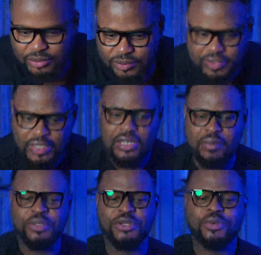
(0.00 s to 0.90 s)
Shield.
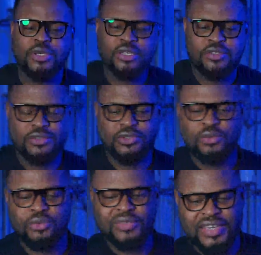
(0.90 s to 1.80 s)
Happy New Year
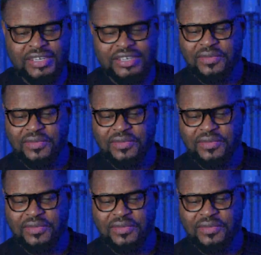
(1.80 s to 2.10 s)
to you.